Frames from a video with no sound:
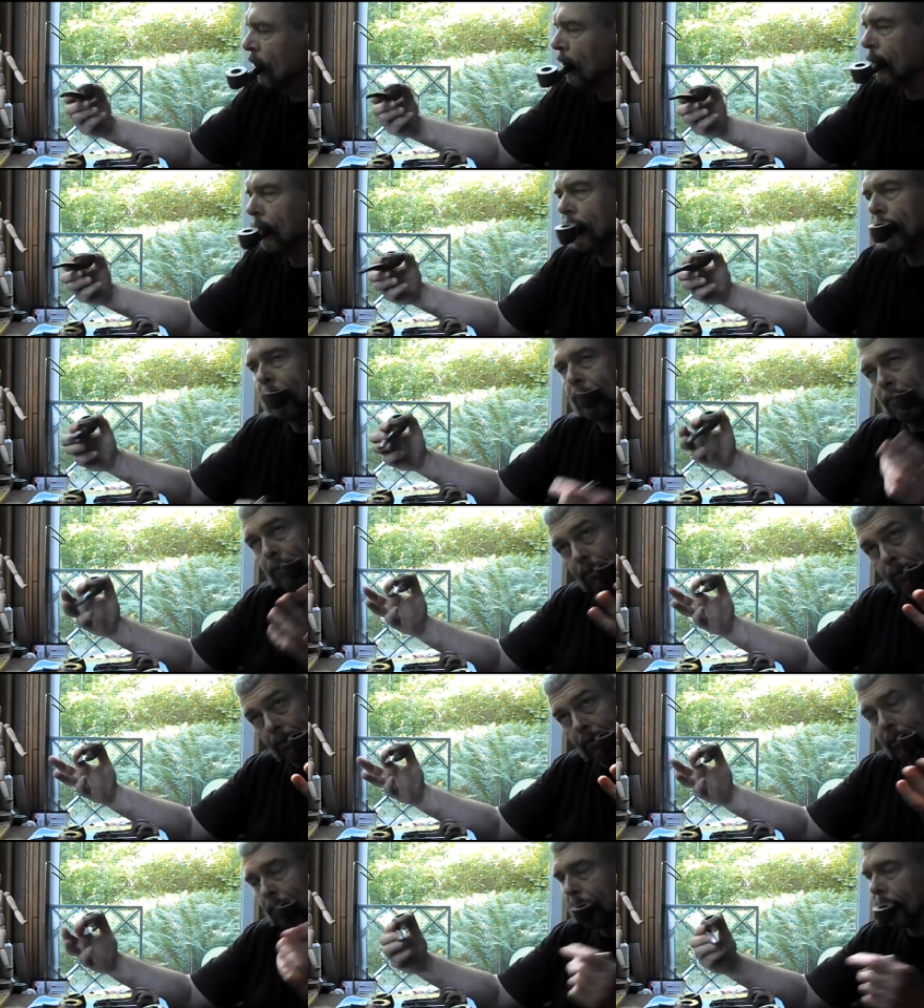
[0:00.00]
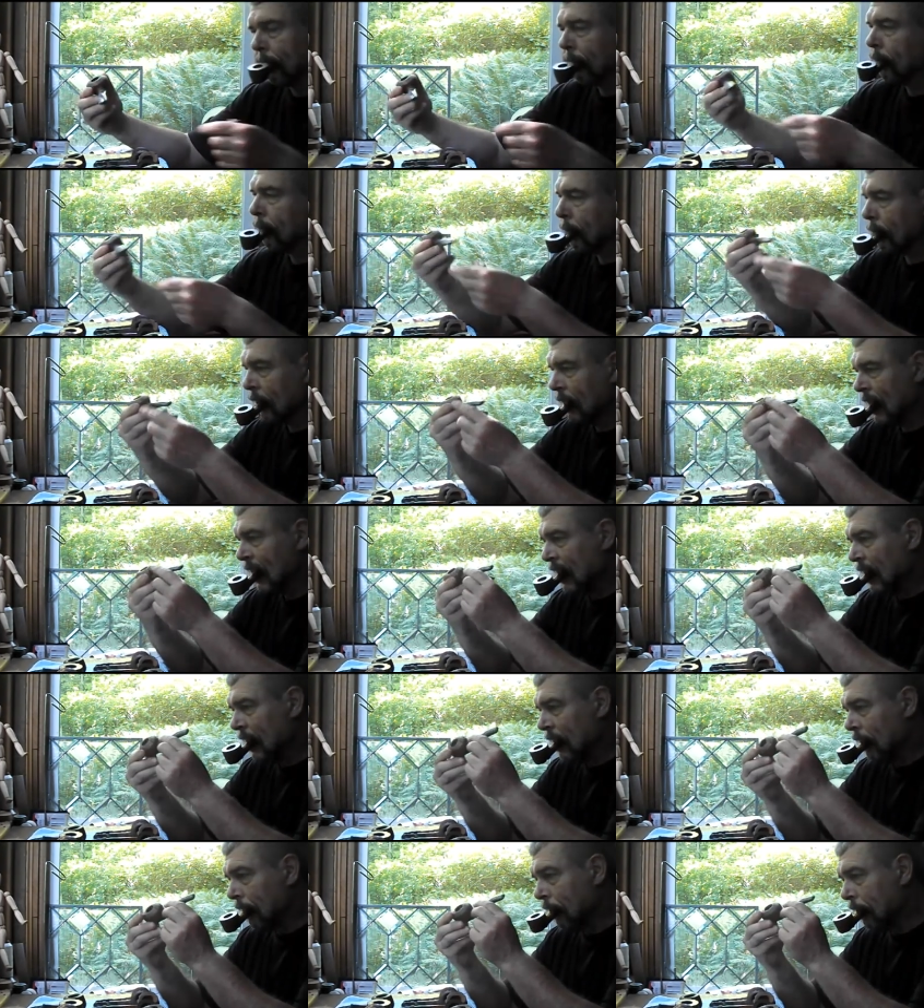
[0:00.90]
So,
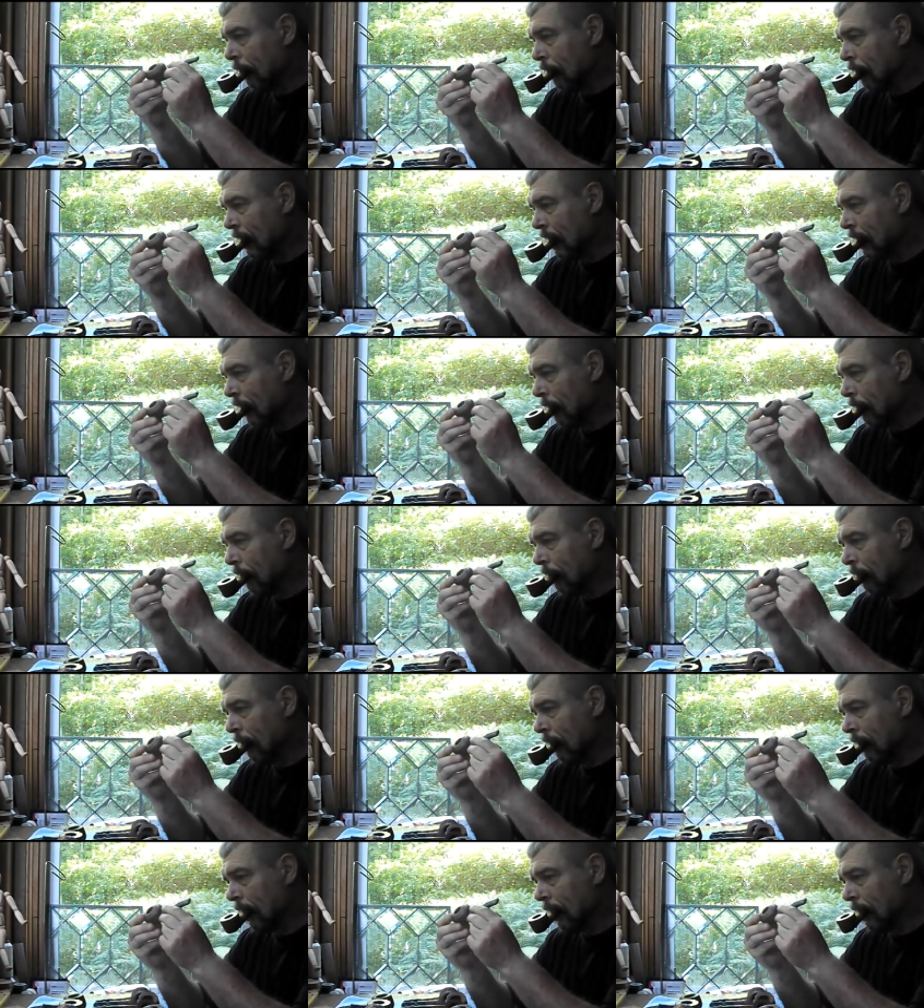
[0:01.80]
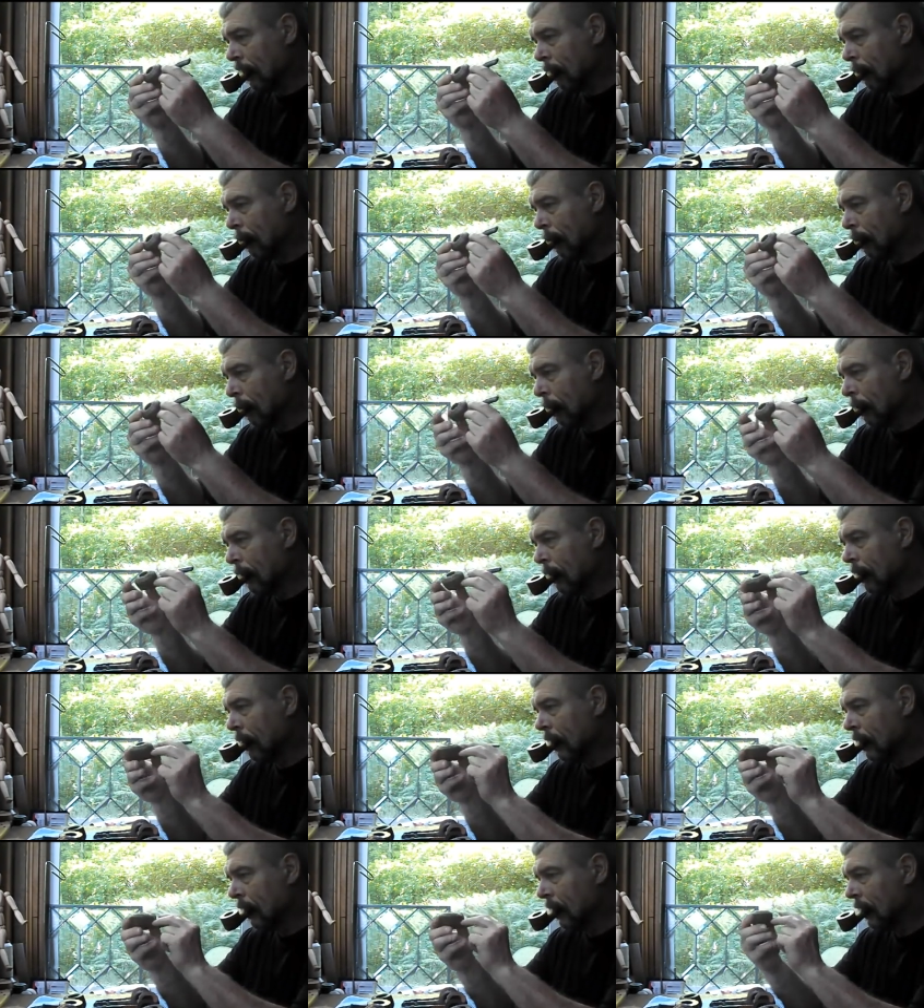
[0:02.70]
this has a little
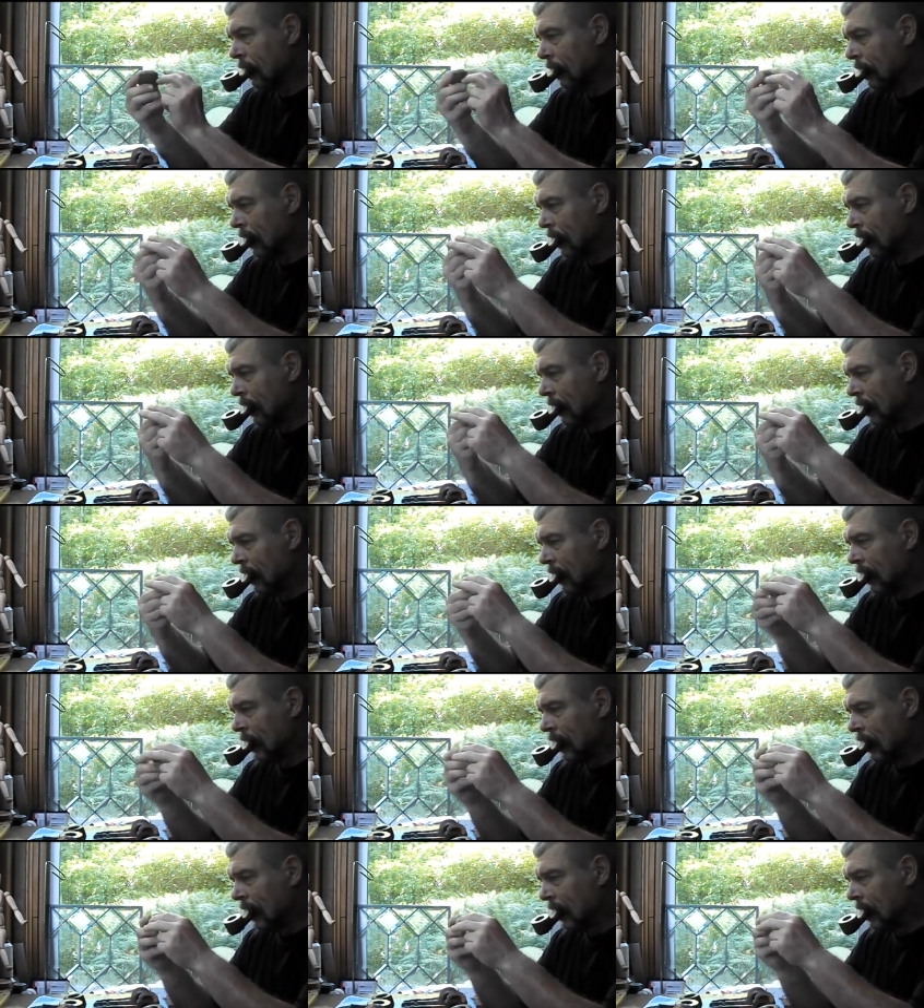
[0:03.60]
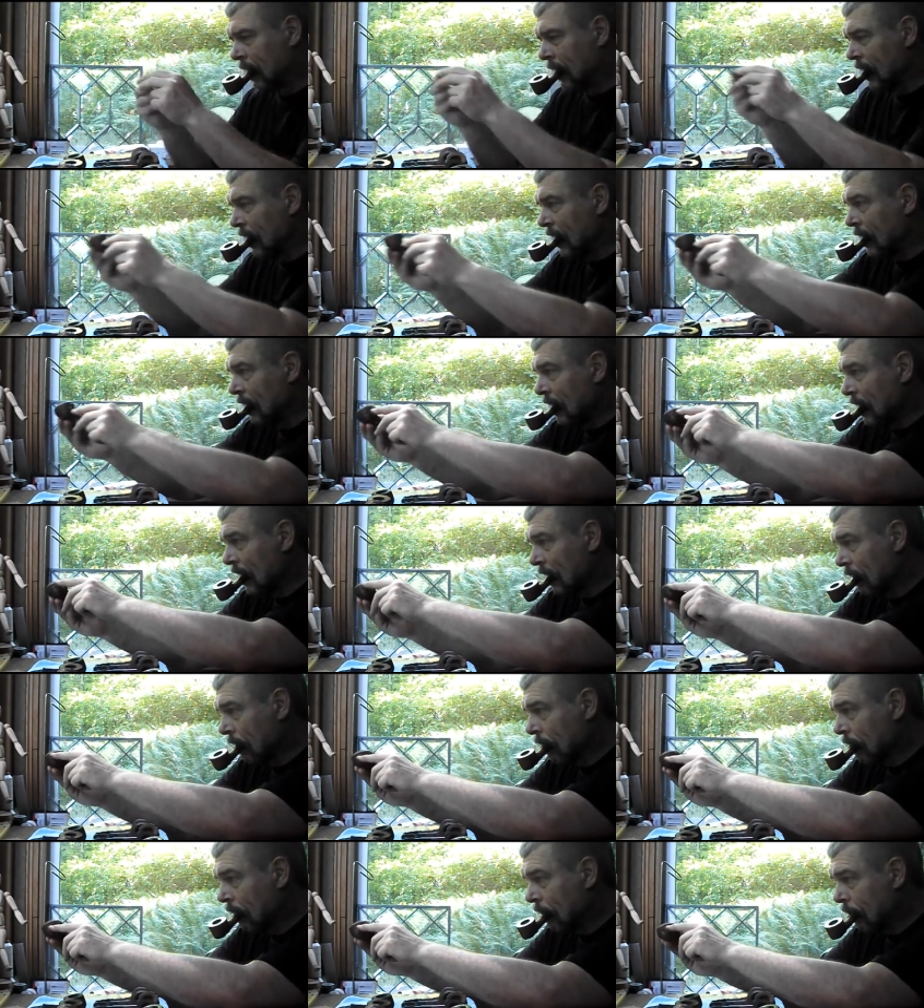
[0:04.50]
more, uh, it
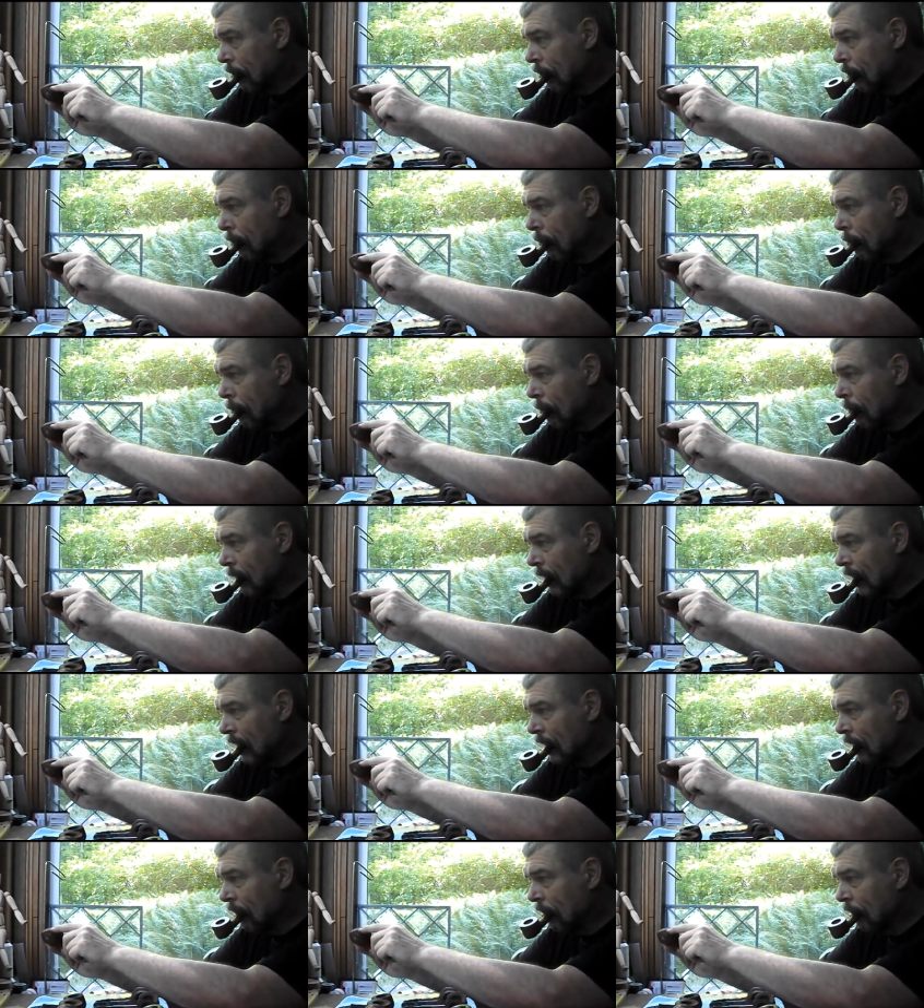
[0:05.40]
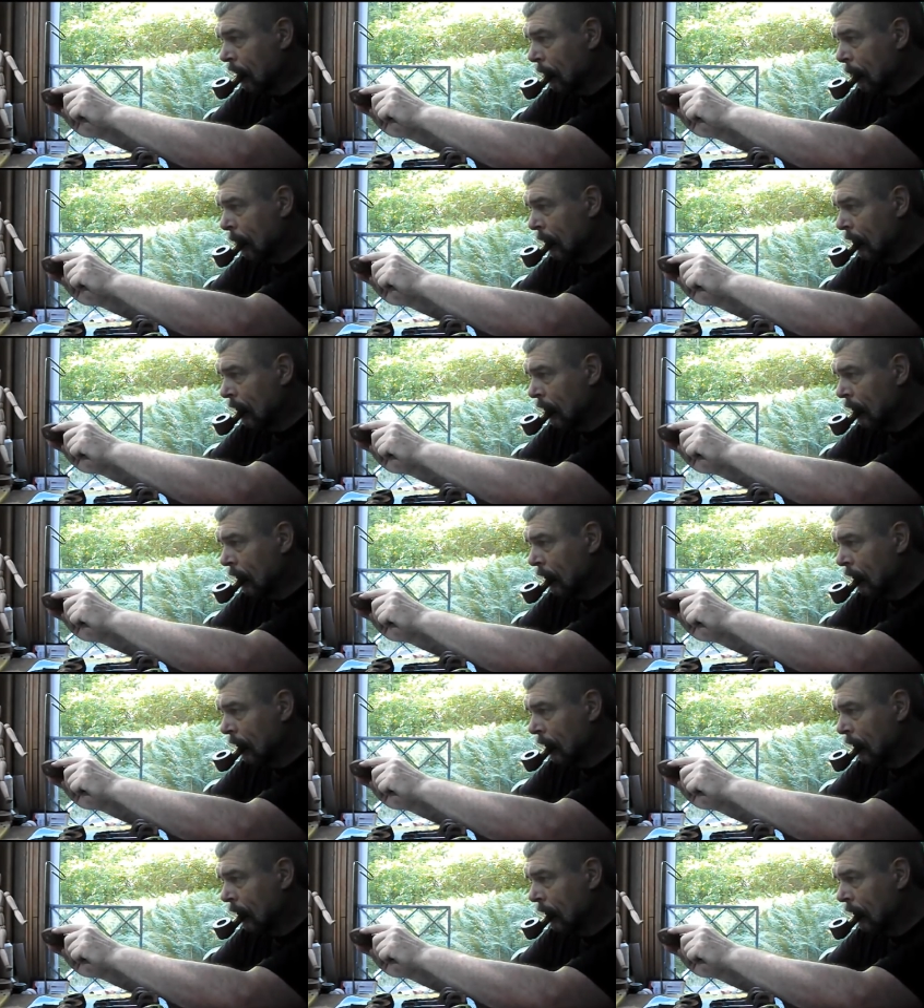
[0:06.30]
has the two lines up here,